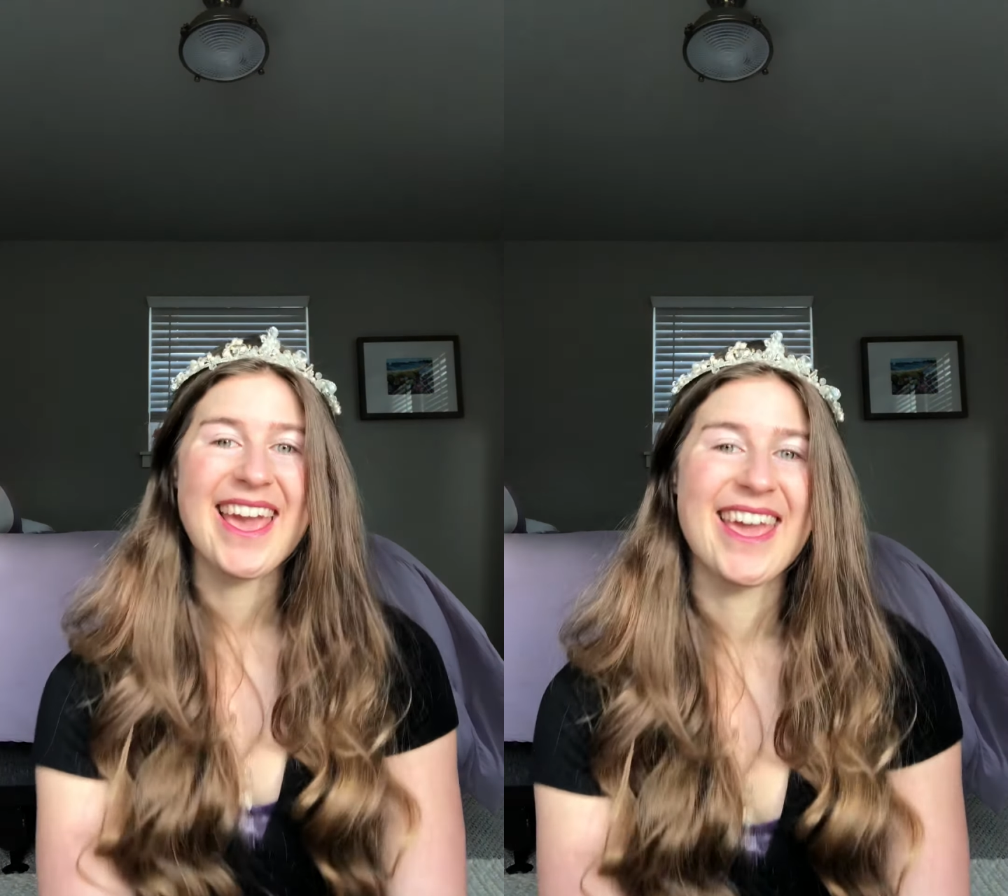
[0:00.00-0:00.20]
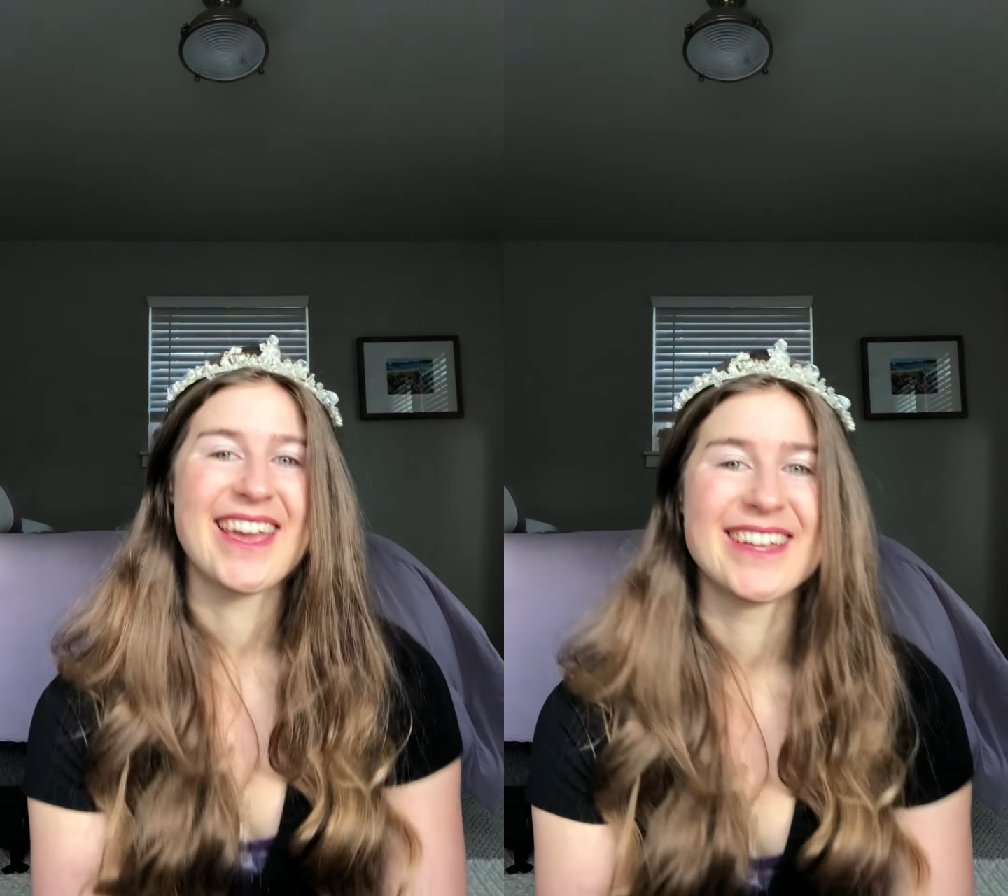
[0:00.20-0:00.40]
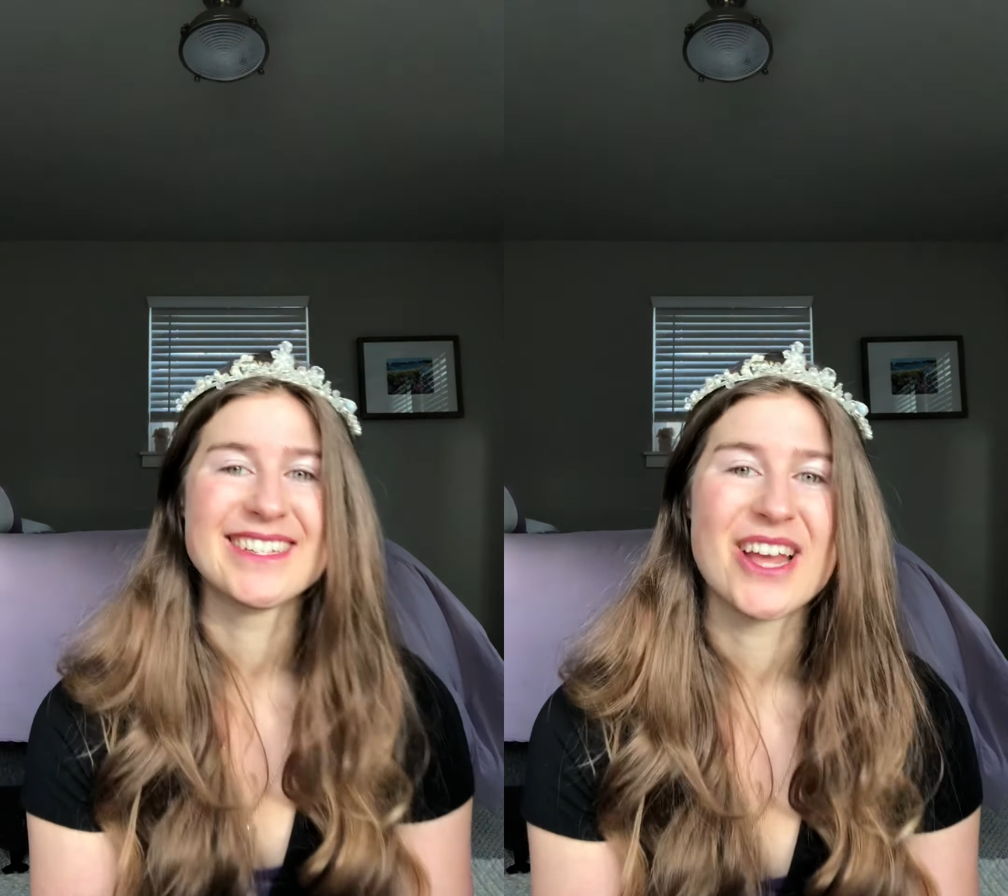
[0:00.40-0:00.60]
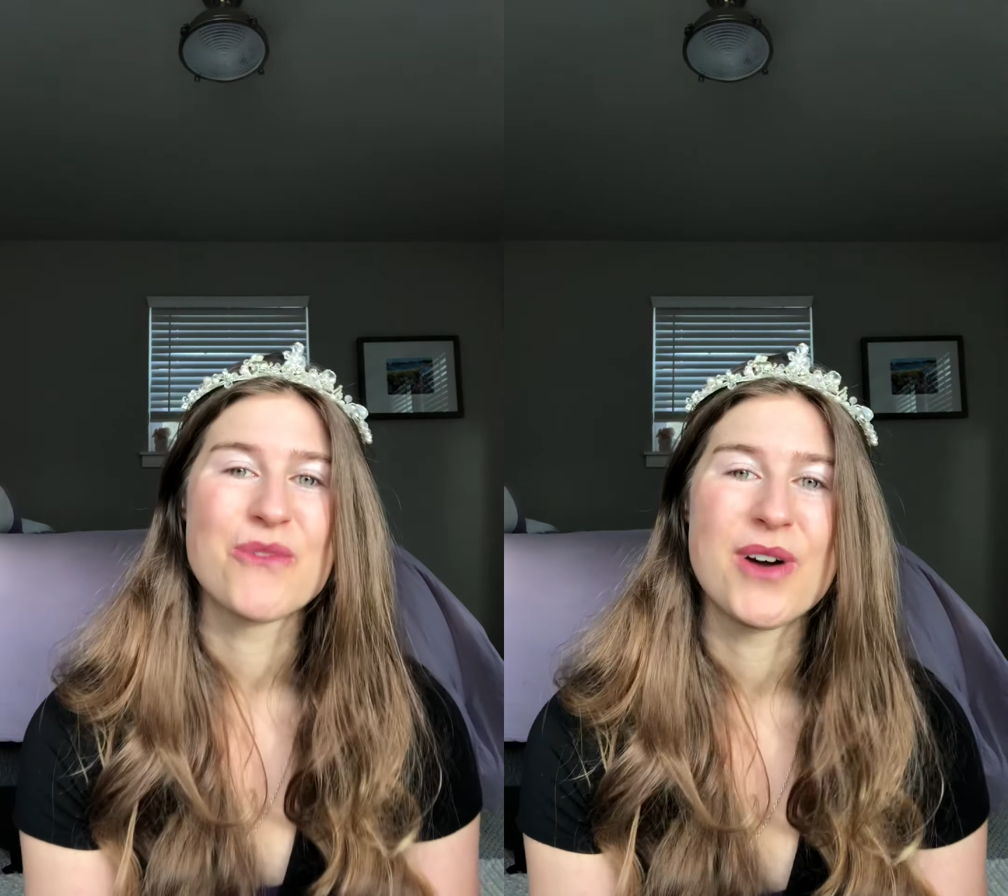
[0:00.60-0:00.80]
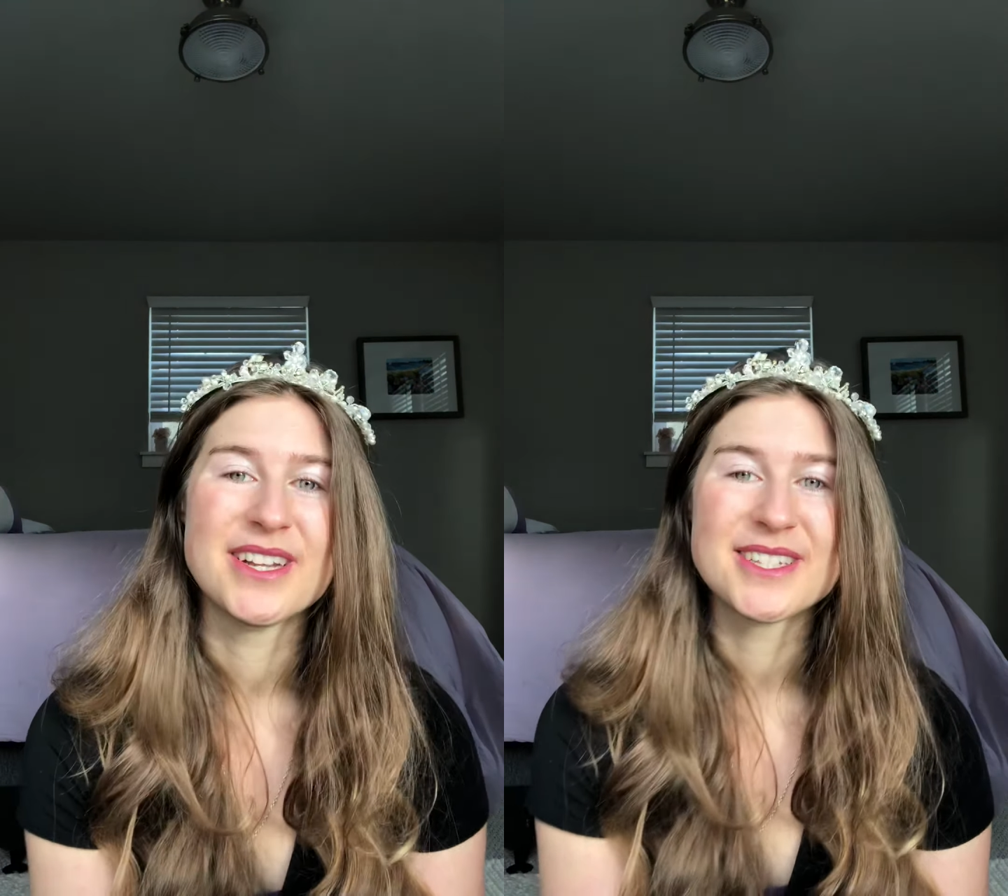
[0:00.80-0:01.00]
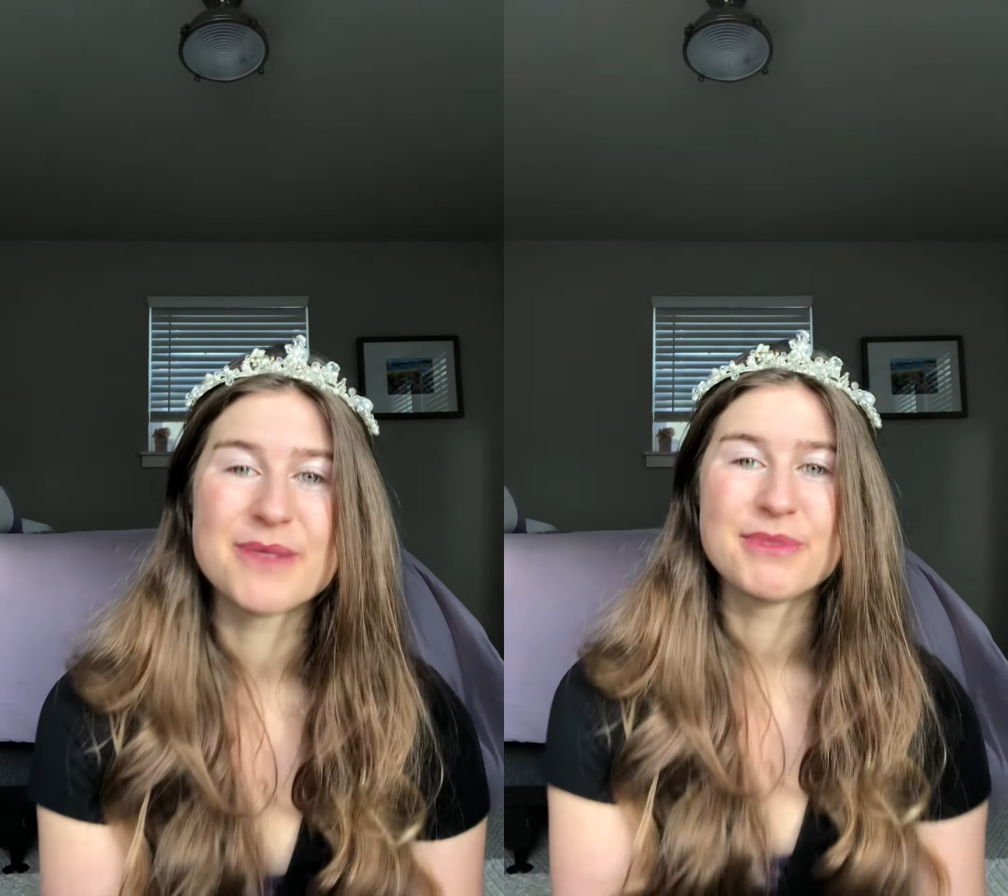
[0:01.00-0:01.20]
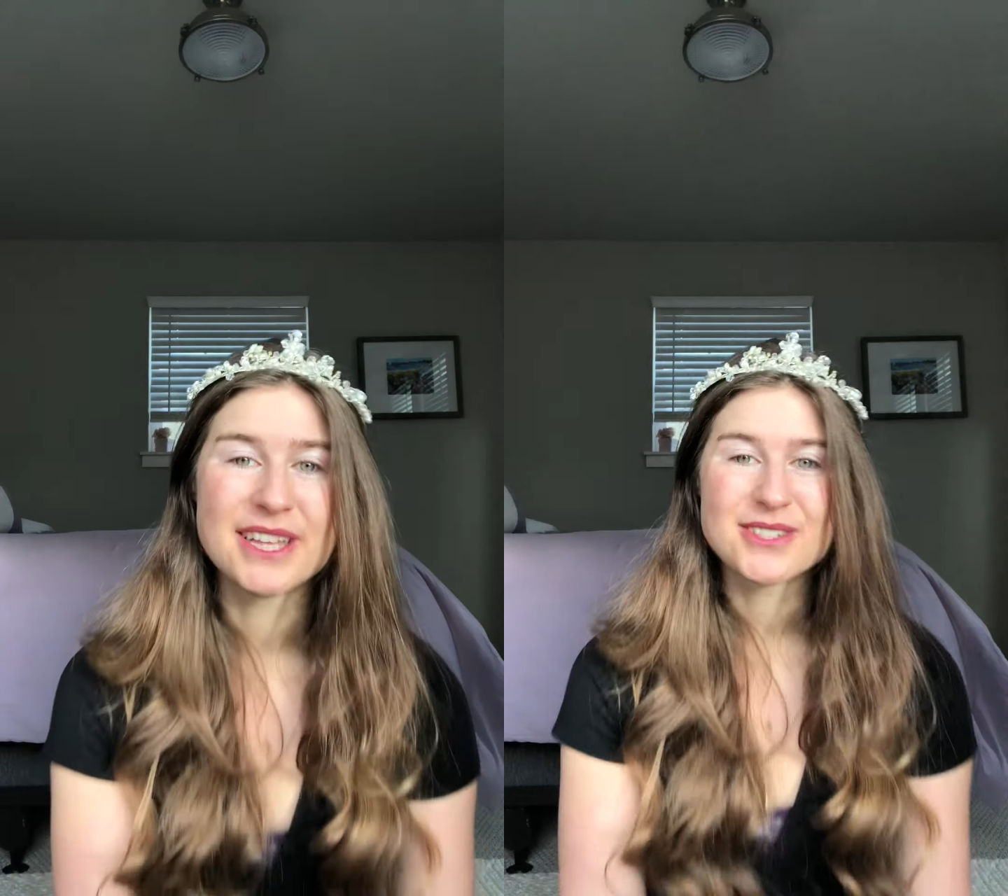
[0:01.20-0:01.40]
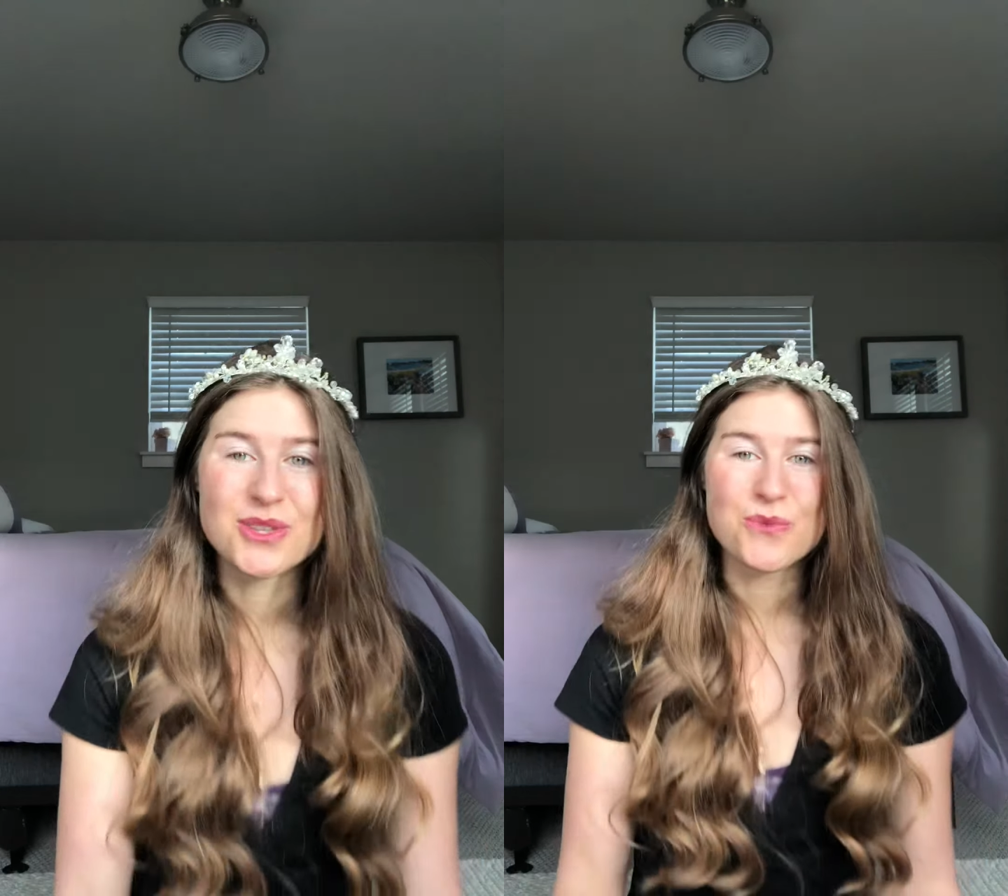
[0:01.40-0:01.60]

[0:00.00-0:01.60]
And I wanted to bless